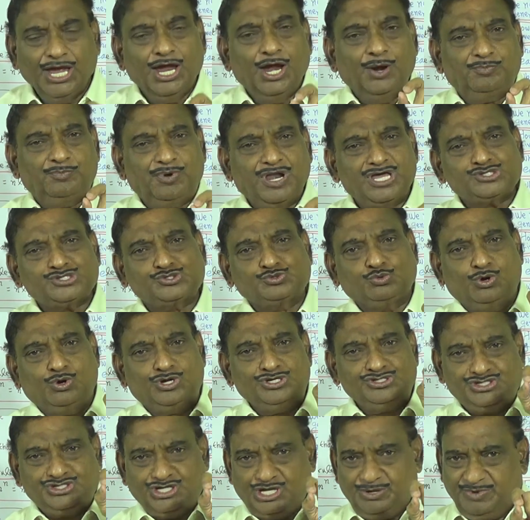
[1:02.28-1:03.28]

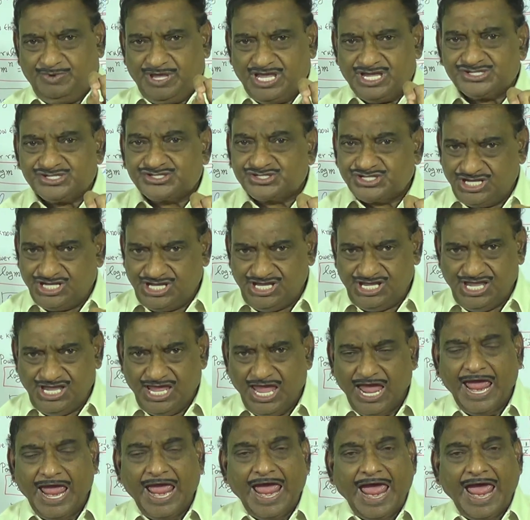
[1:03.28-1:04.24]
+1 Cbse